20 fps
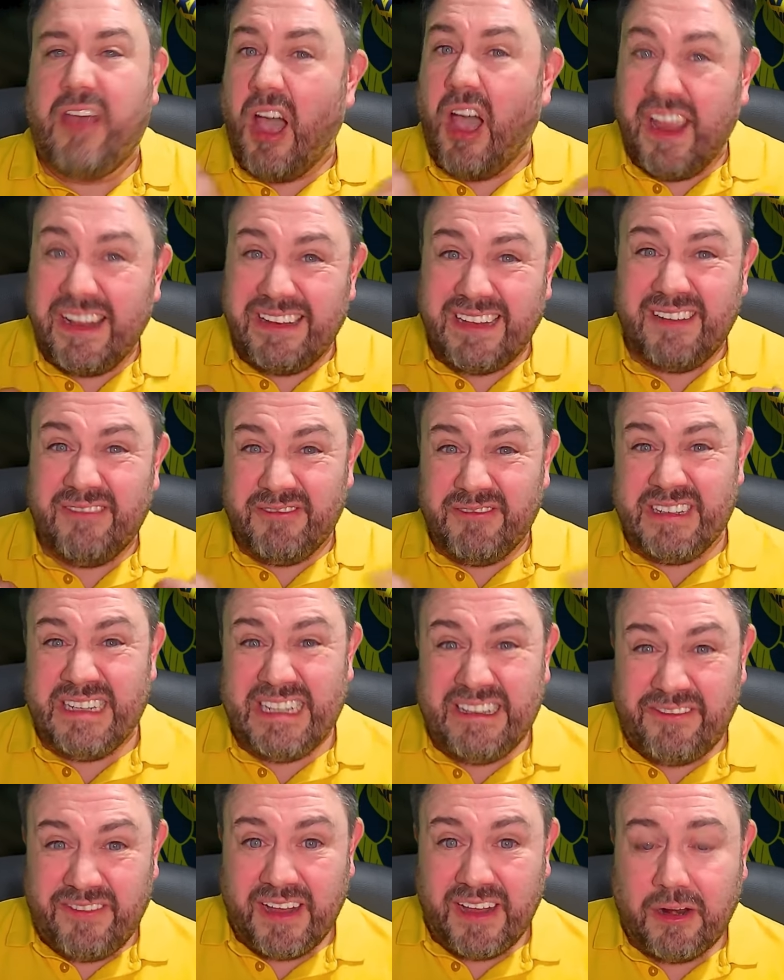I didn't
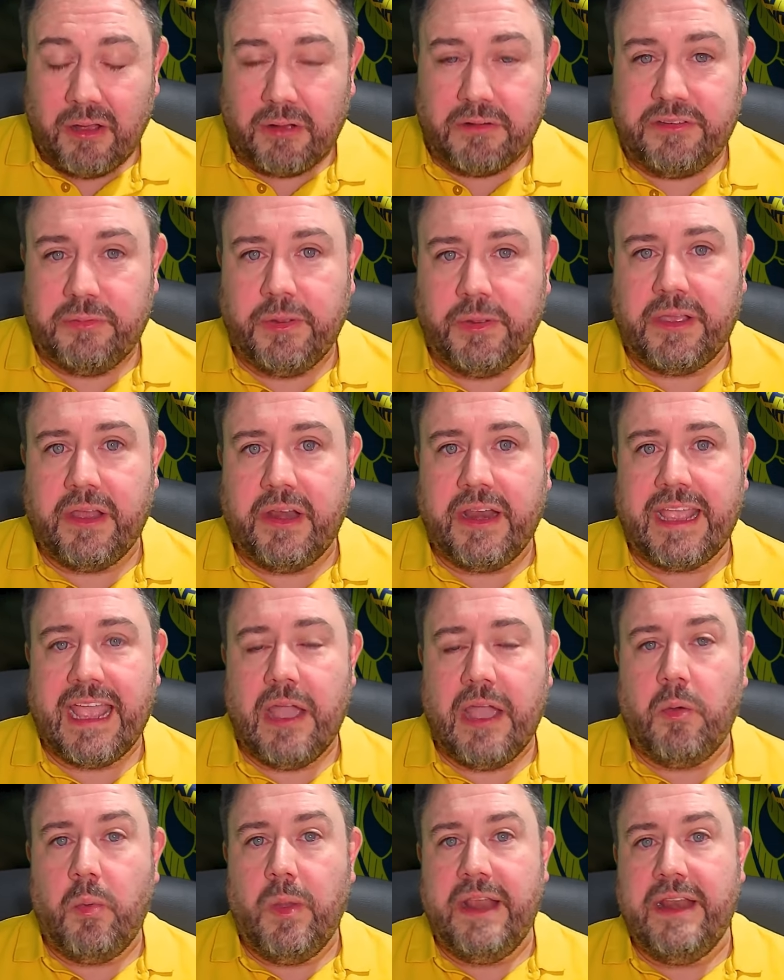really feel Oxford were going to get
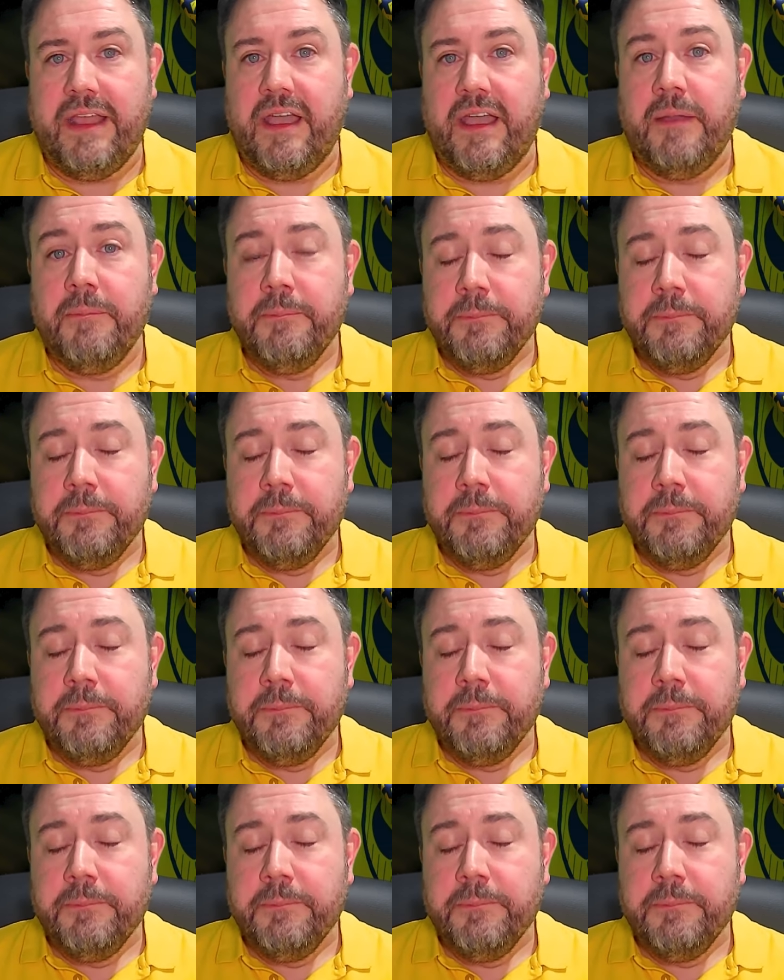a winner.